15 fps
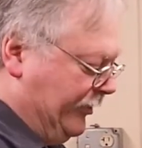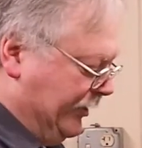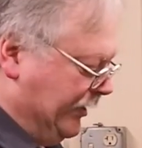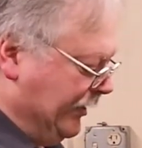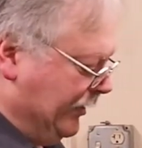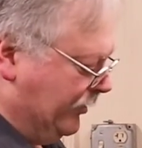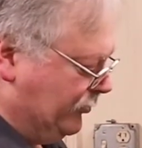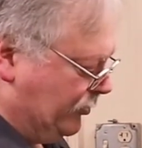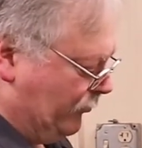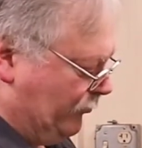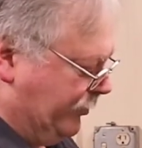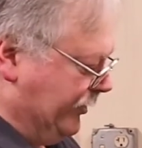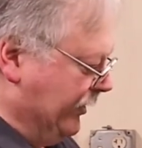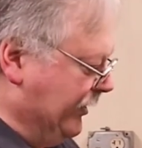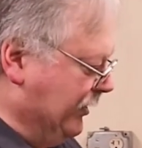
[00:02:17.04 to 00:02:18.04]
the hinge on
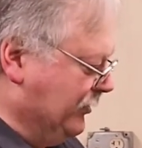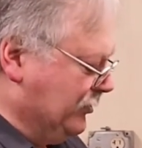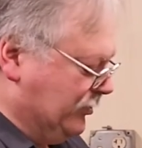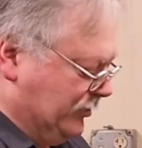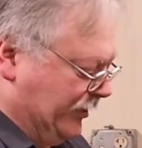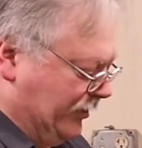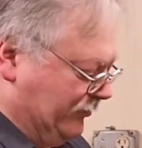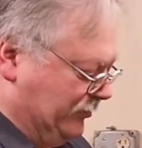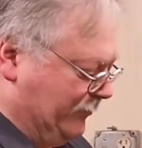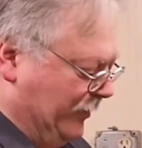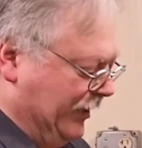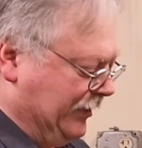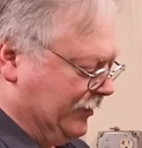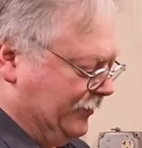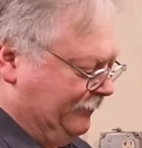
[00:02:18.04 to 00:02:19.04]
one of the hinges that I was
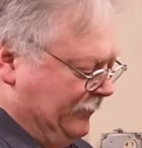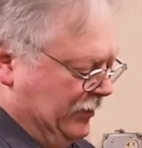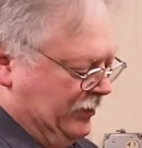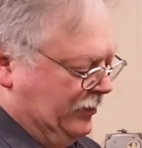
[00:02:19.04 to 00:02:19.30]
making,